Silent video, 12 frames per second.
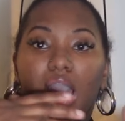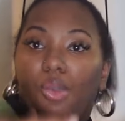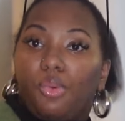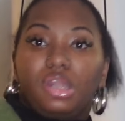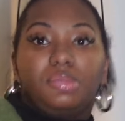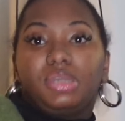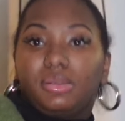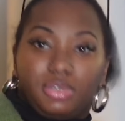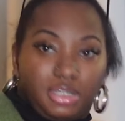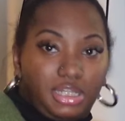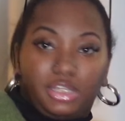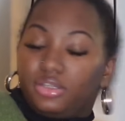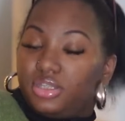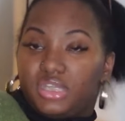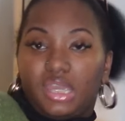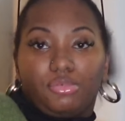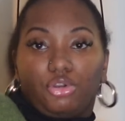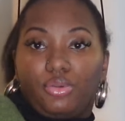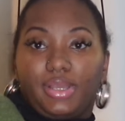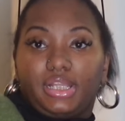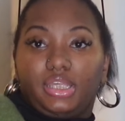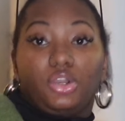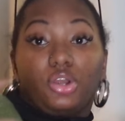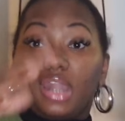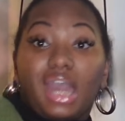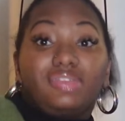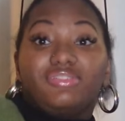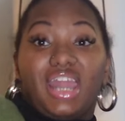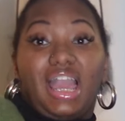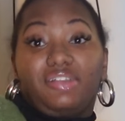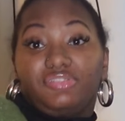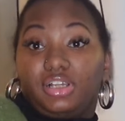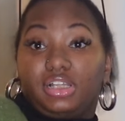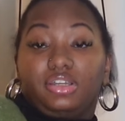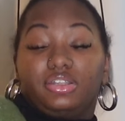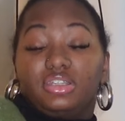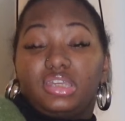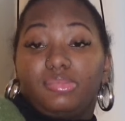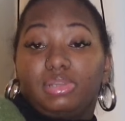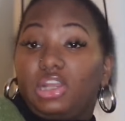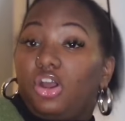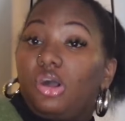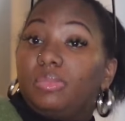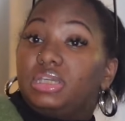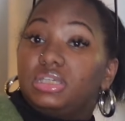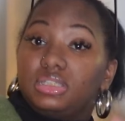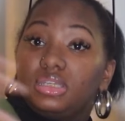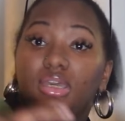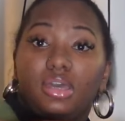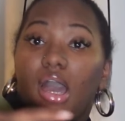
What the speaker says: I want to be able to clear the table quickly or not even have to clear the table at all because